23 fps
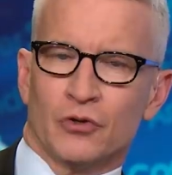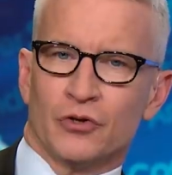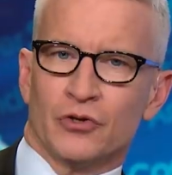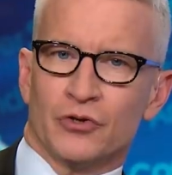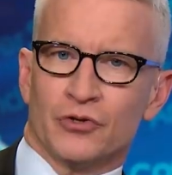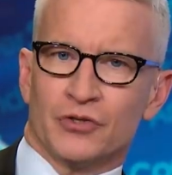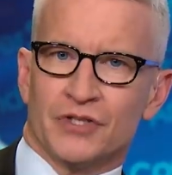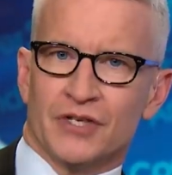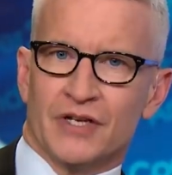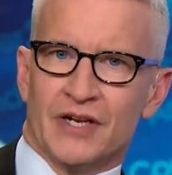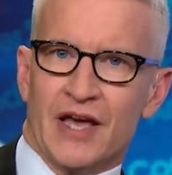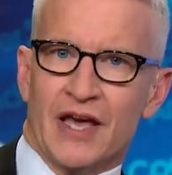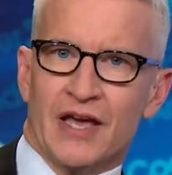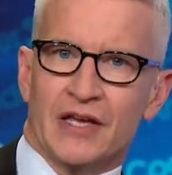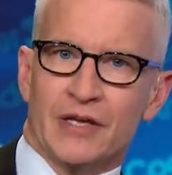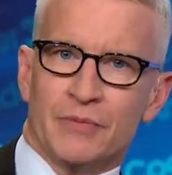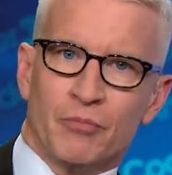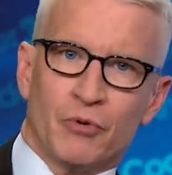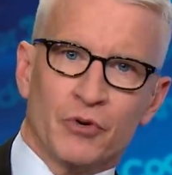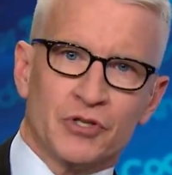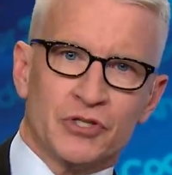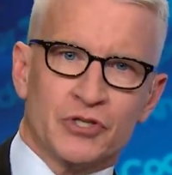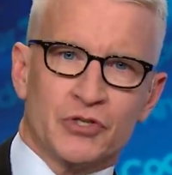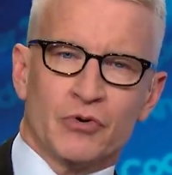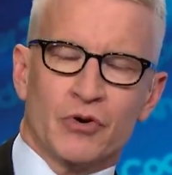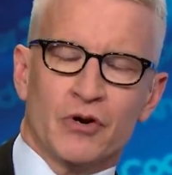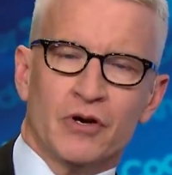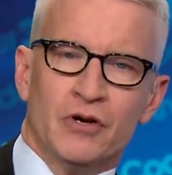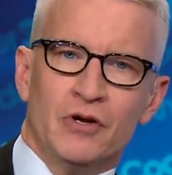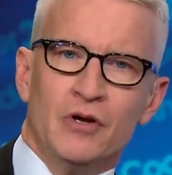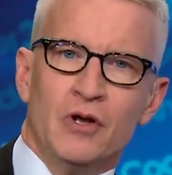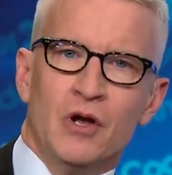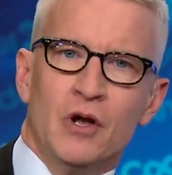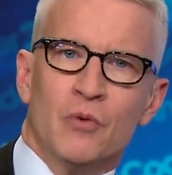earlier today, he points to
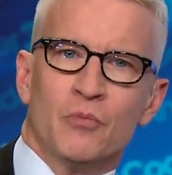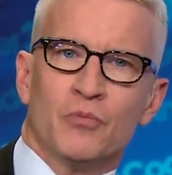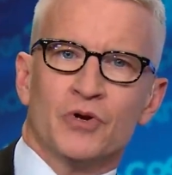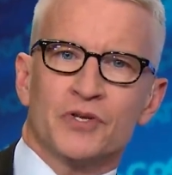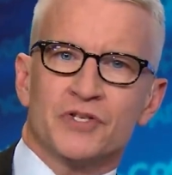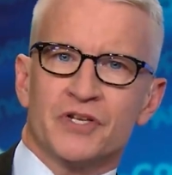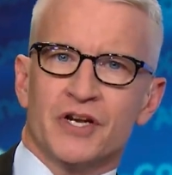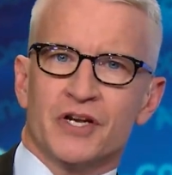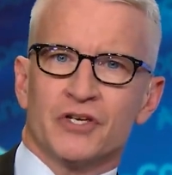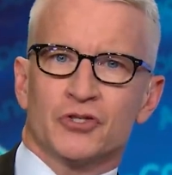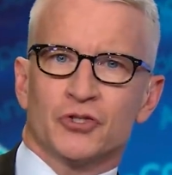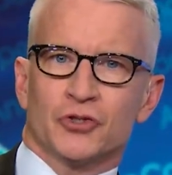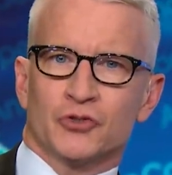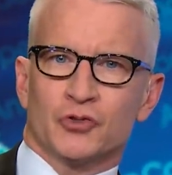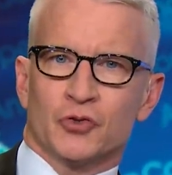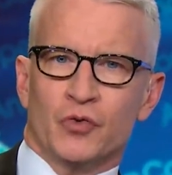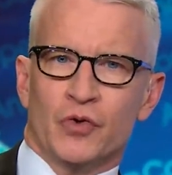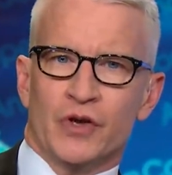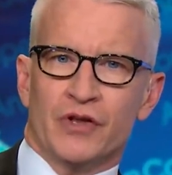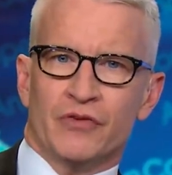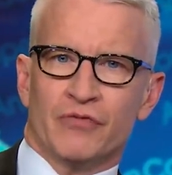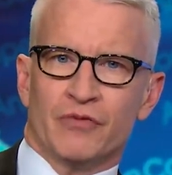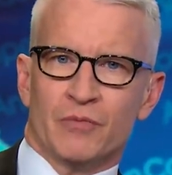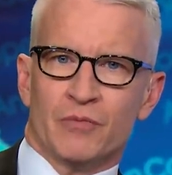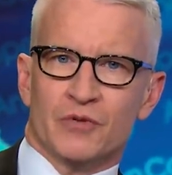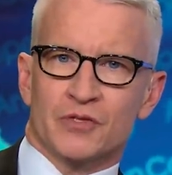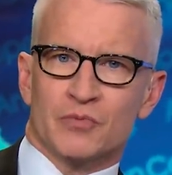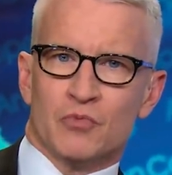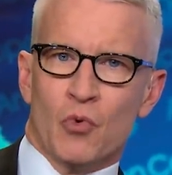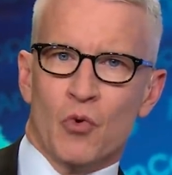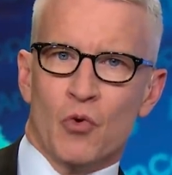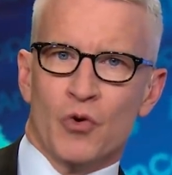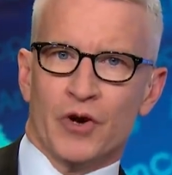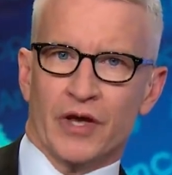a presidential tweet from
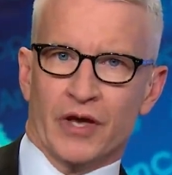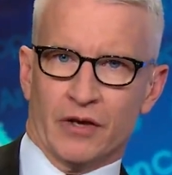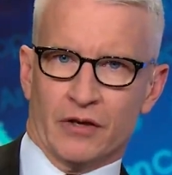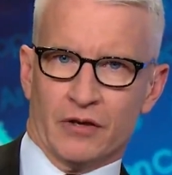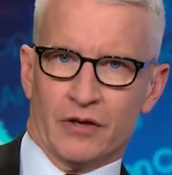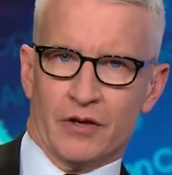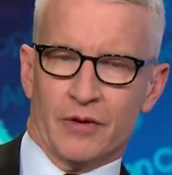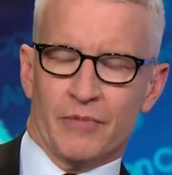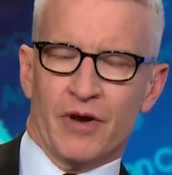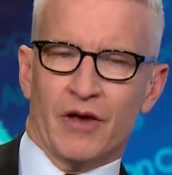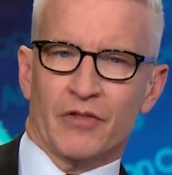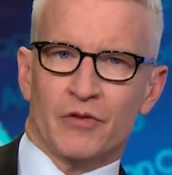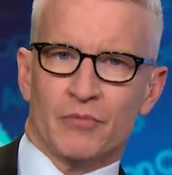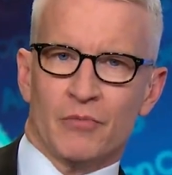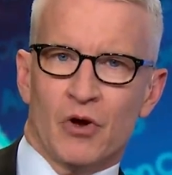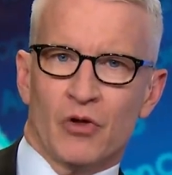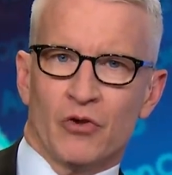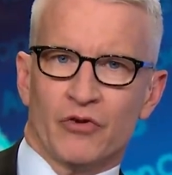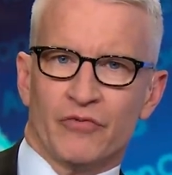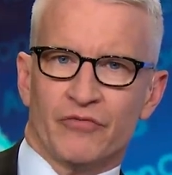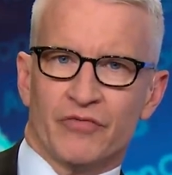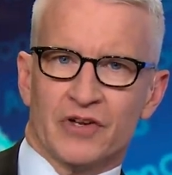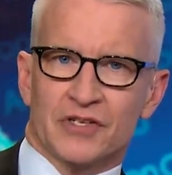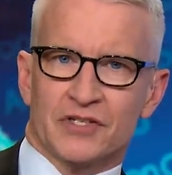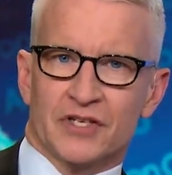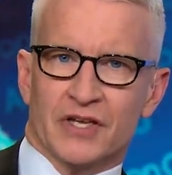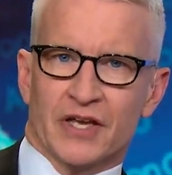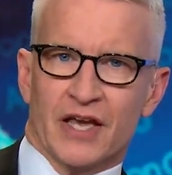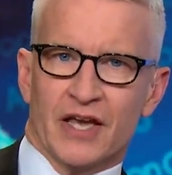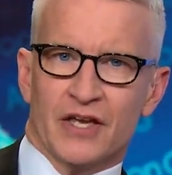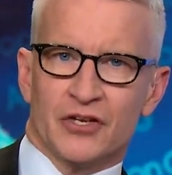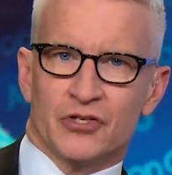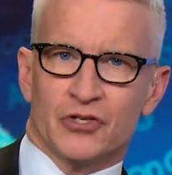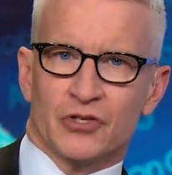this morning about the Mueller
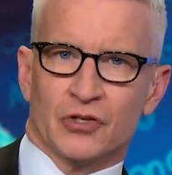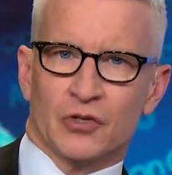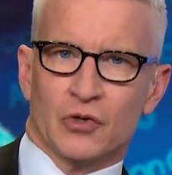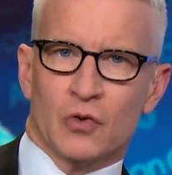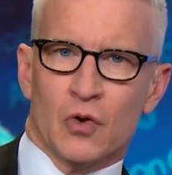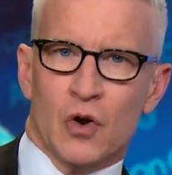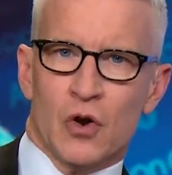investigation.